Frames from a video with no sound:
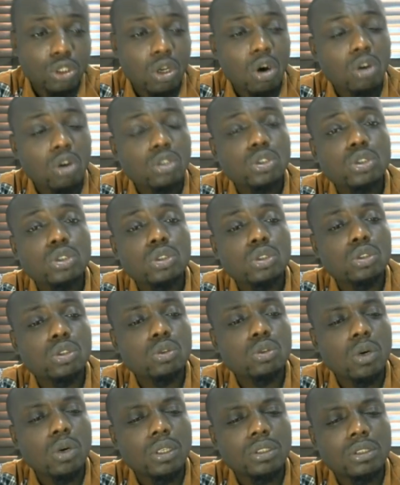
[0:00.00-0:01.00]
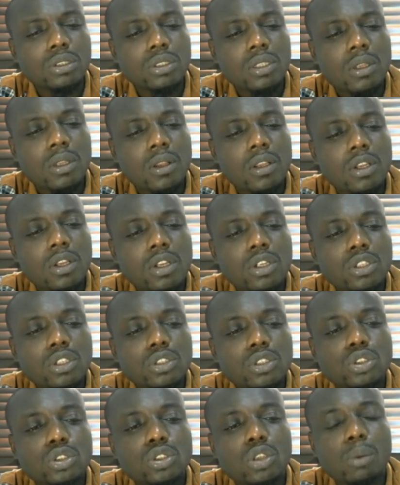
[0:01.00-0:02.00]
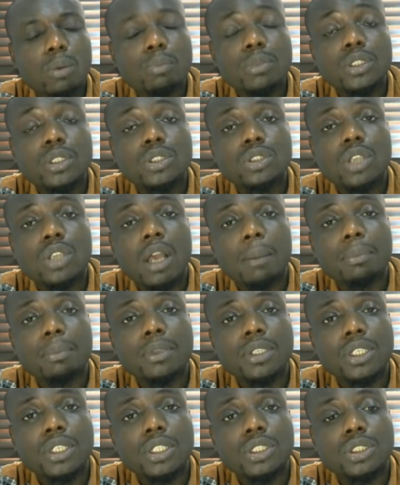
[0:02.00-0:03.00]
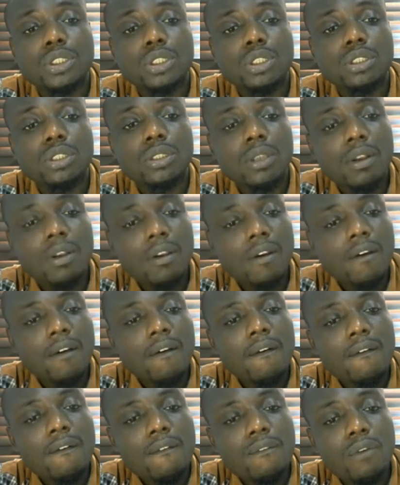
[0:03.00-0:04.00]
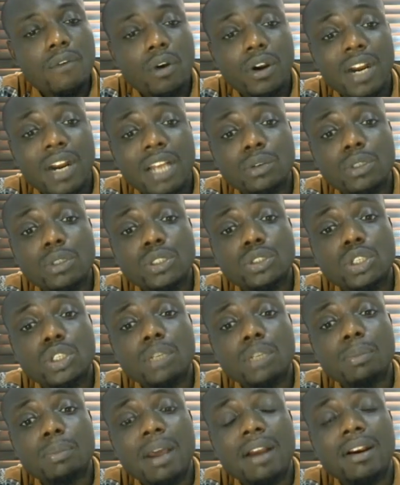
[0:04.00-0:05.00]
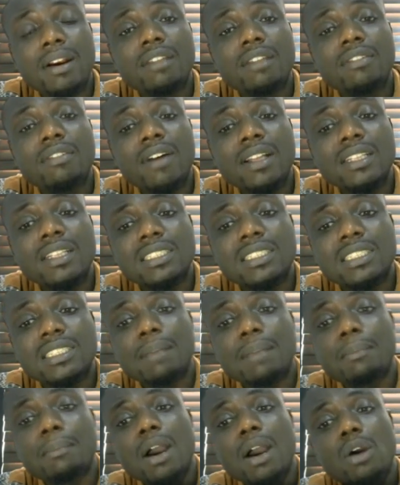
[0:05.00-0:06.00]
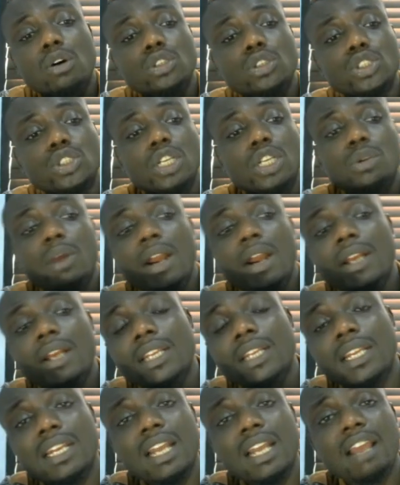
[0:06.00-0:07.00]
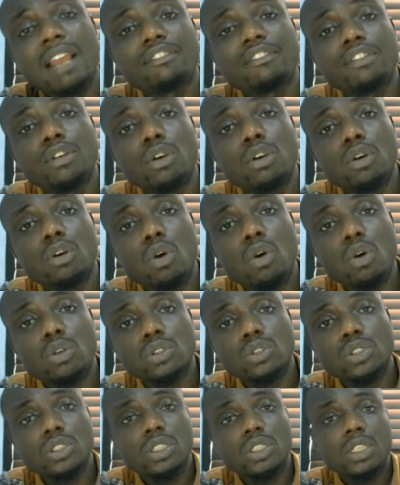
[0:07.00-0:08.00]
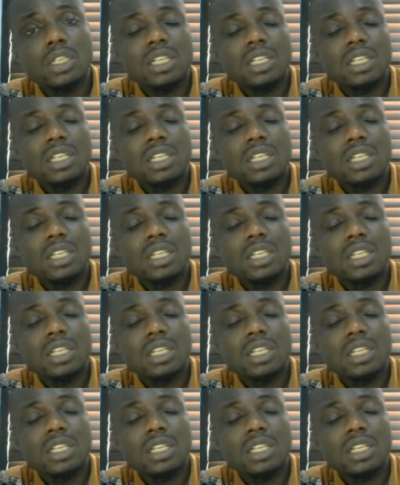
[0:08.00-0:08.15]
also do what? Submit your application for graduate study by relevant December or January deadline for your course.